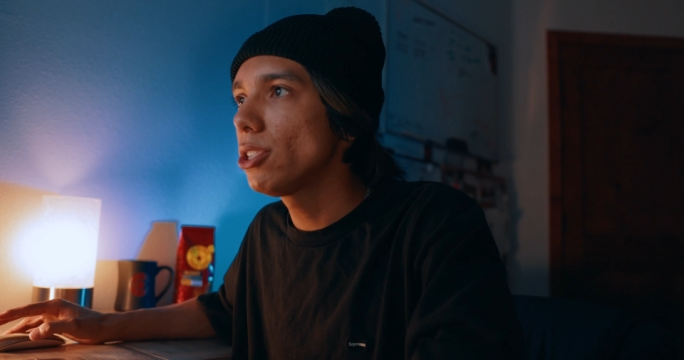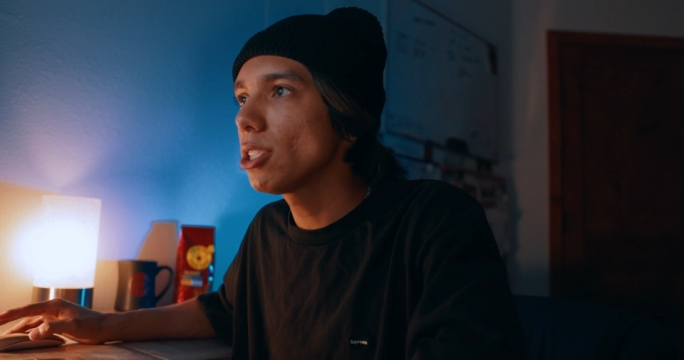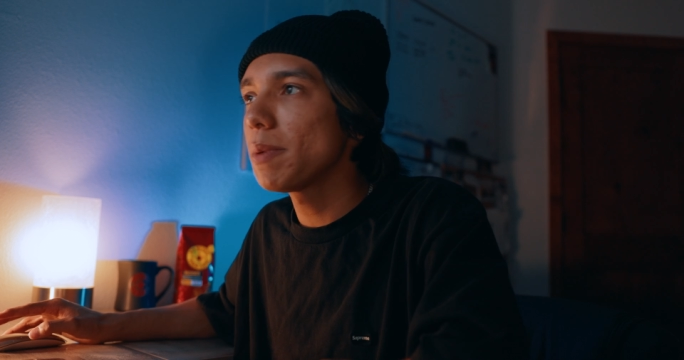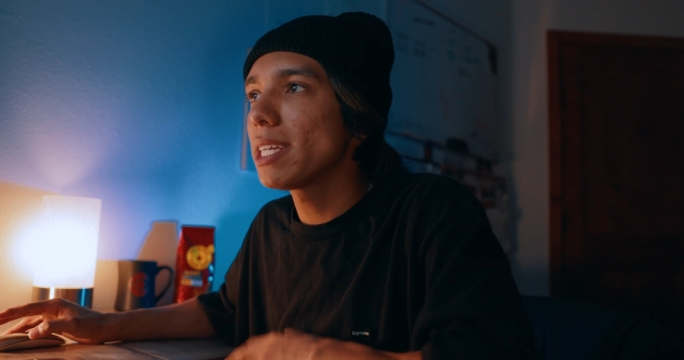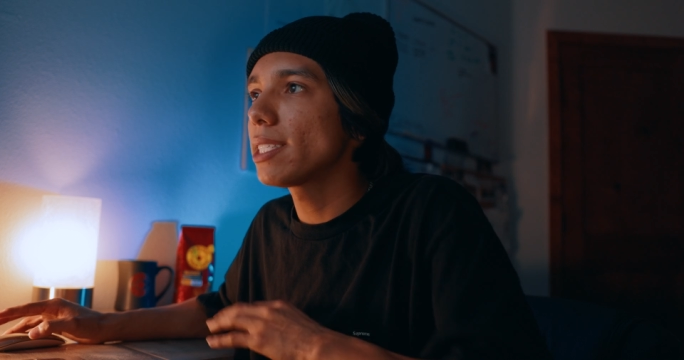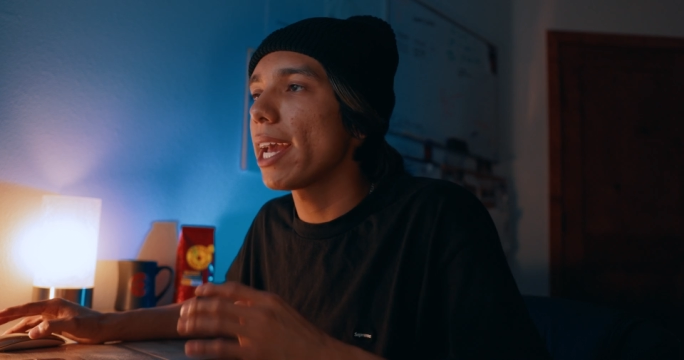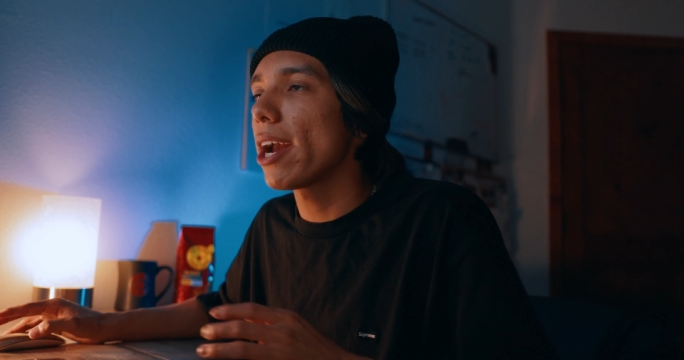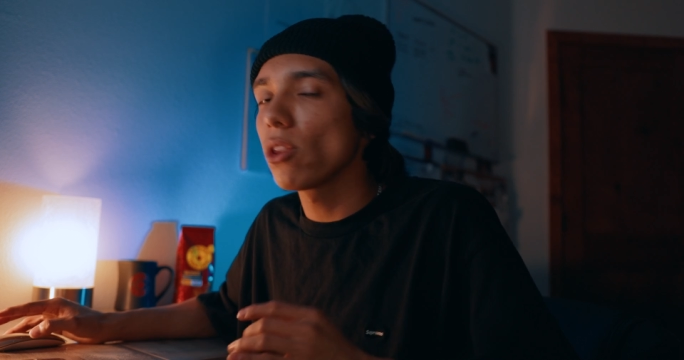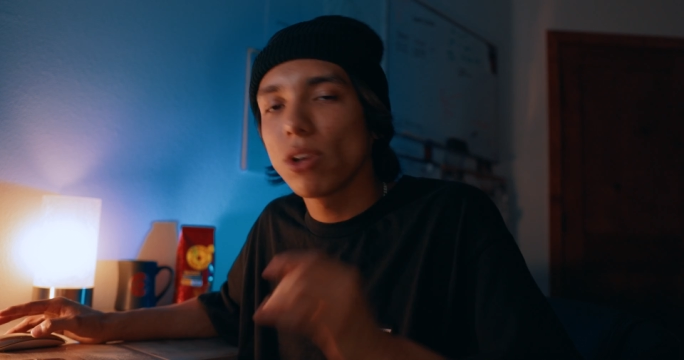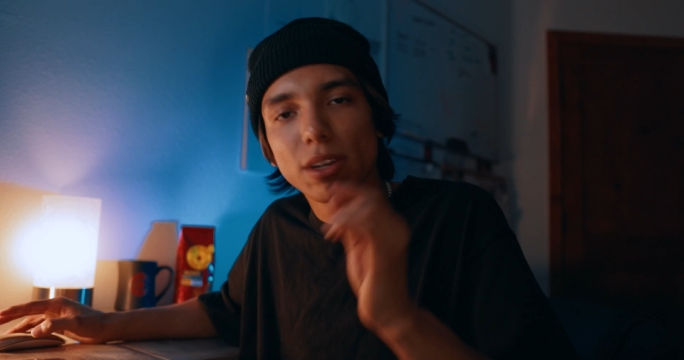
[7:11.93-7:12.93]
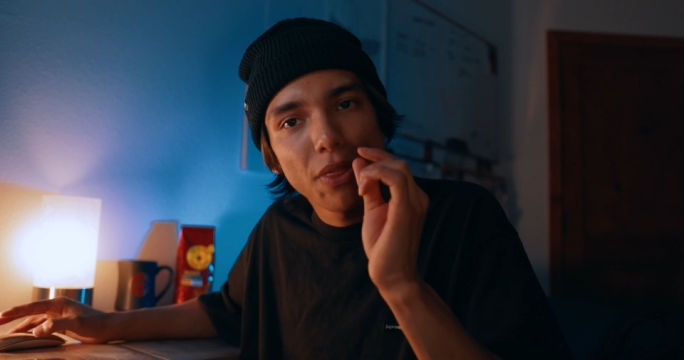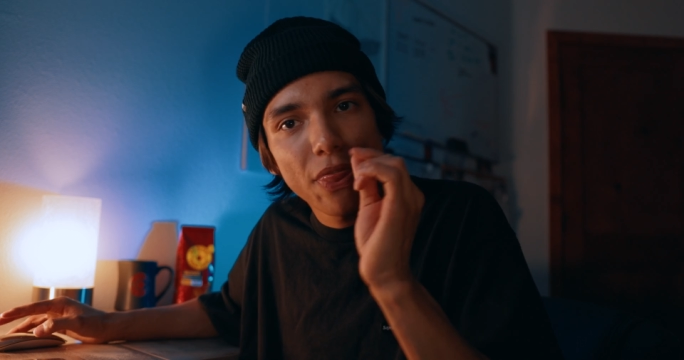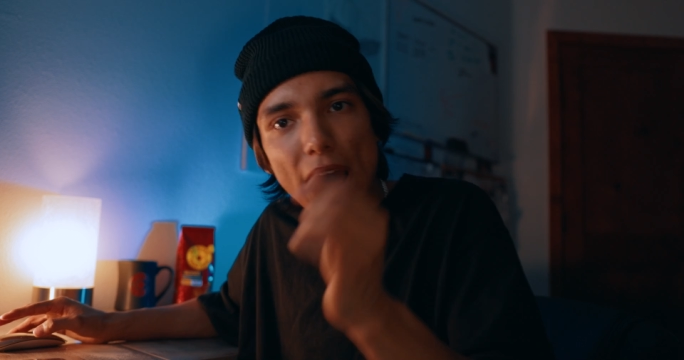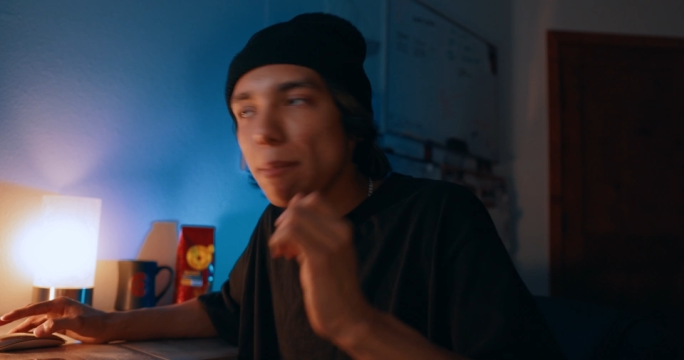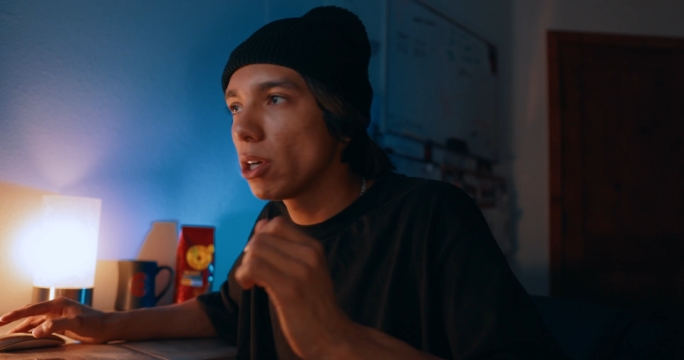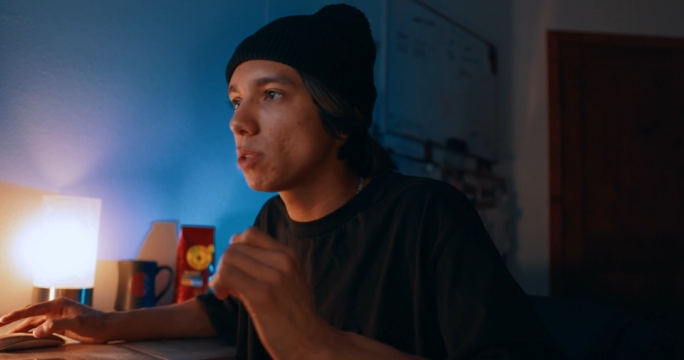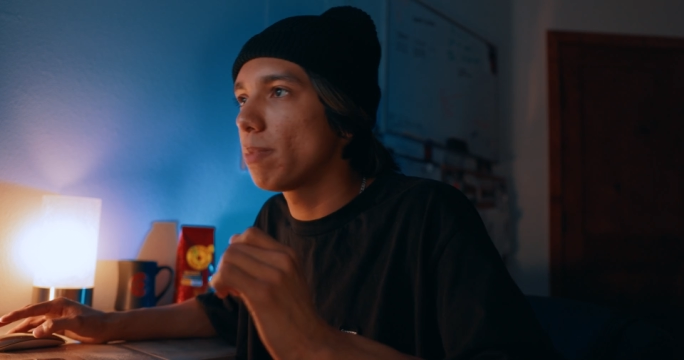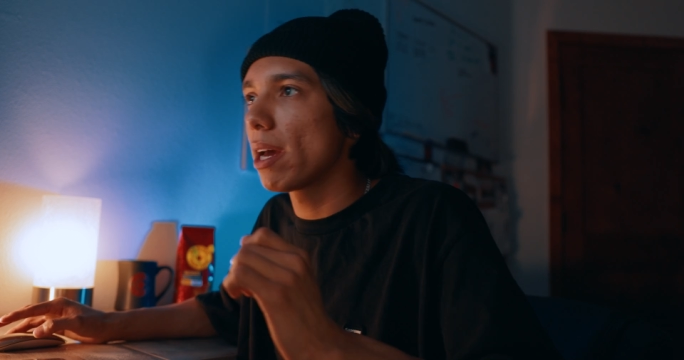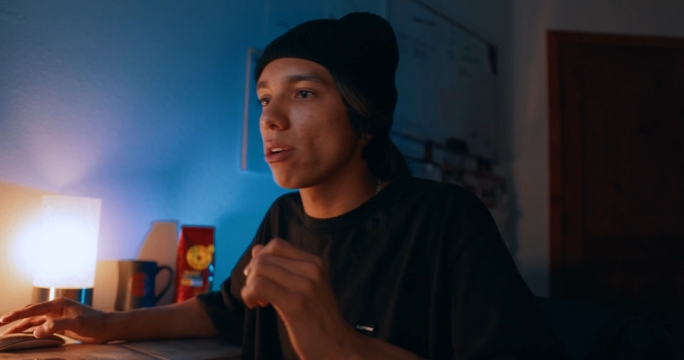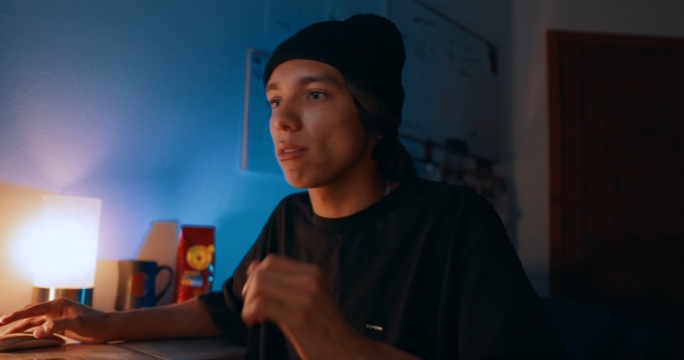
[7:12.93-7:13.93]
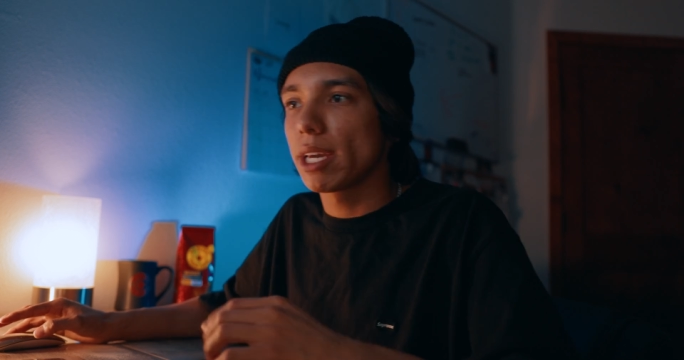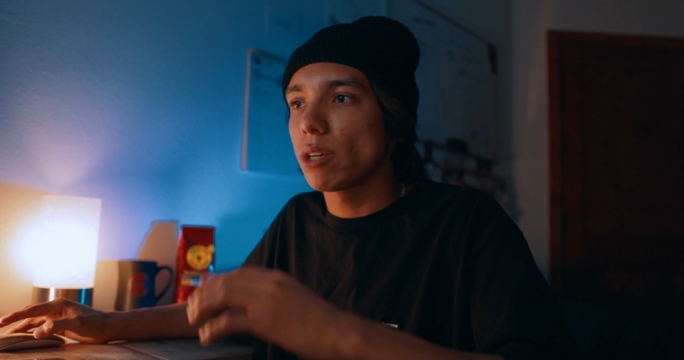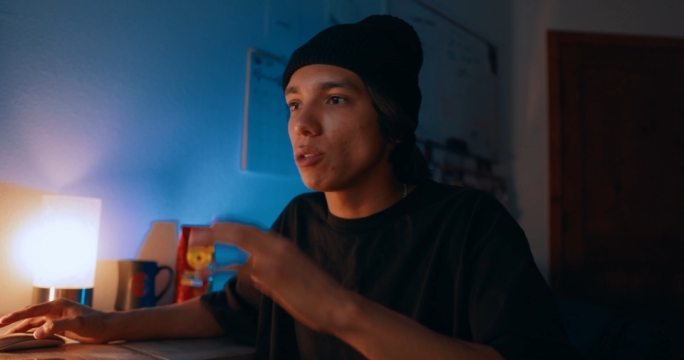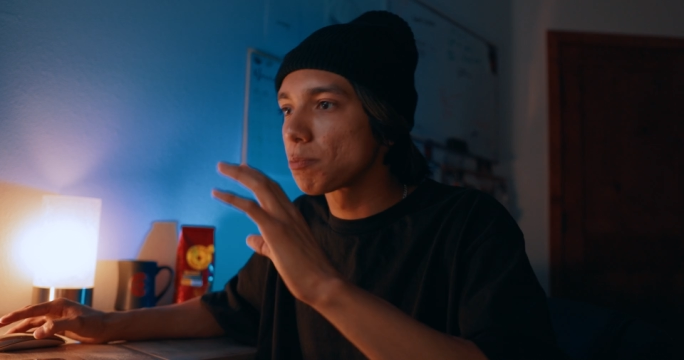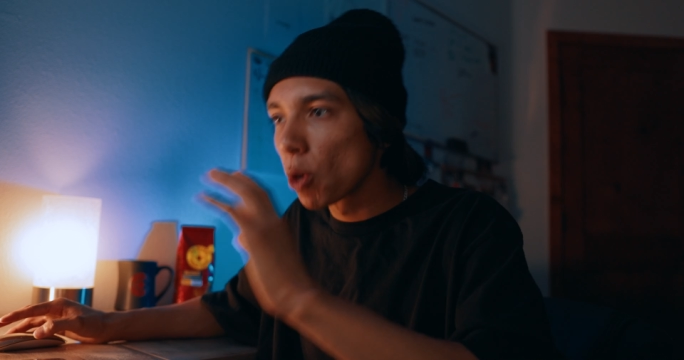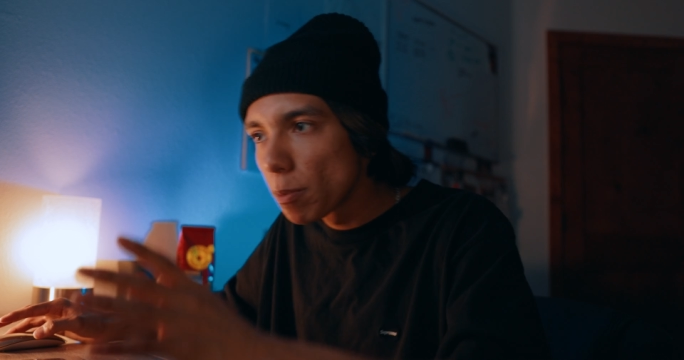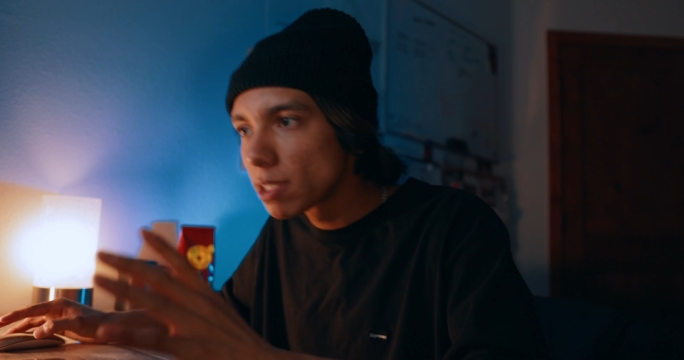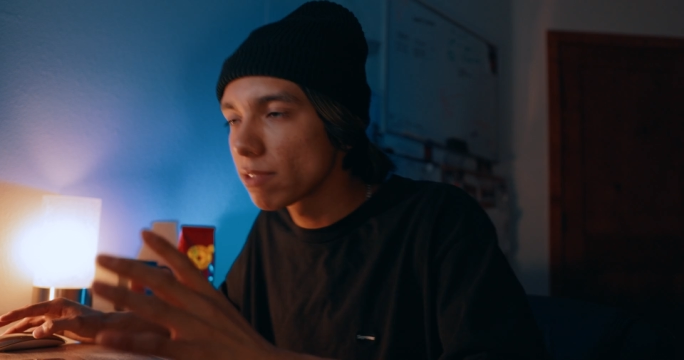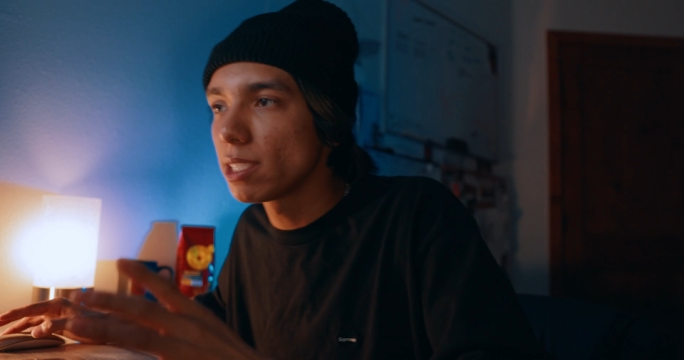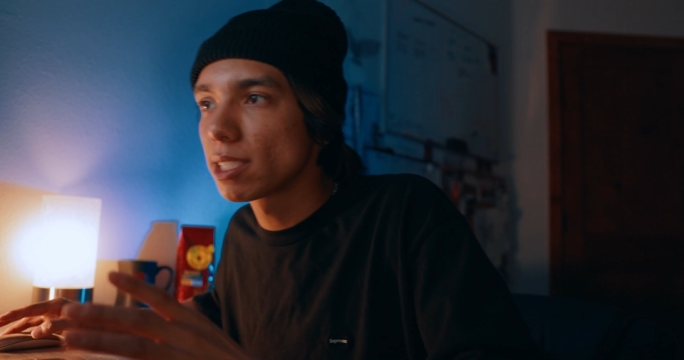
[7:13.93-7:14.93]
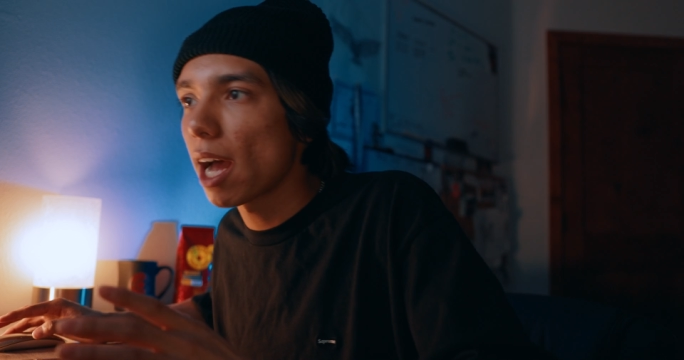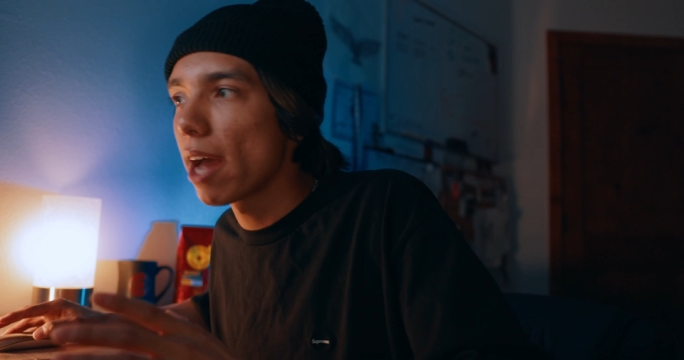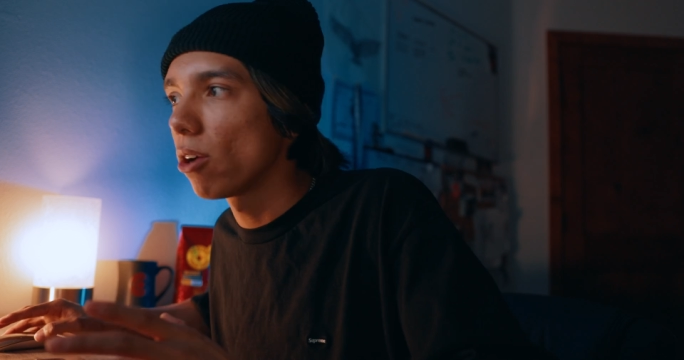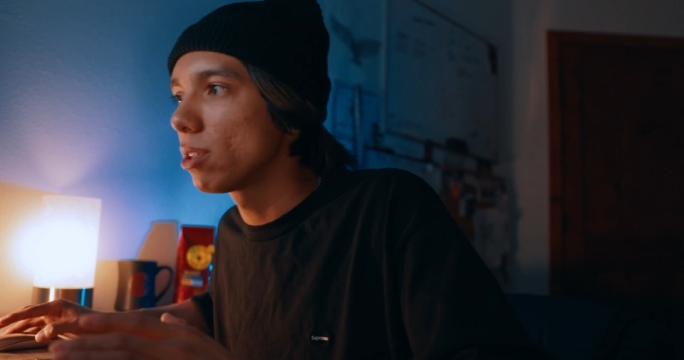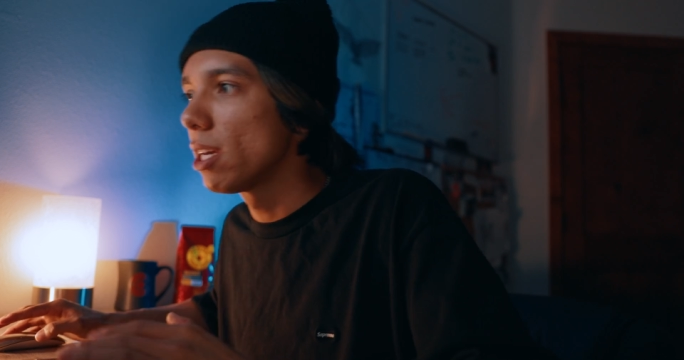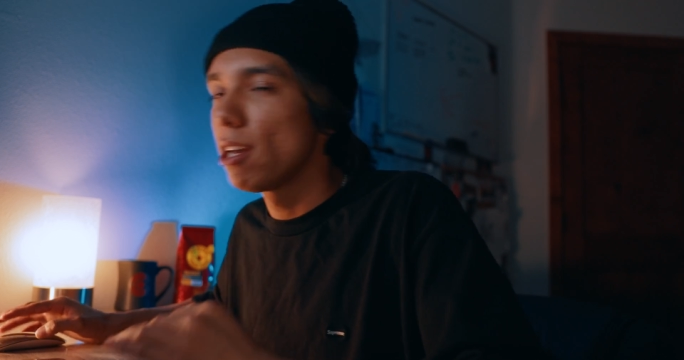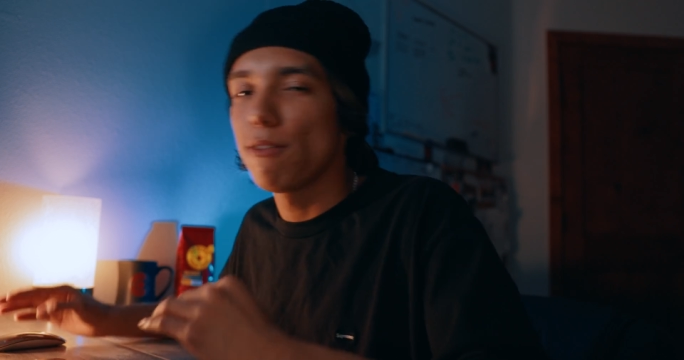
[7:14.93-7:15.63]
It just makes the hair look that much better, like it was purposefully styled.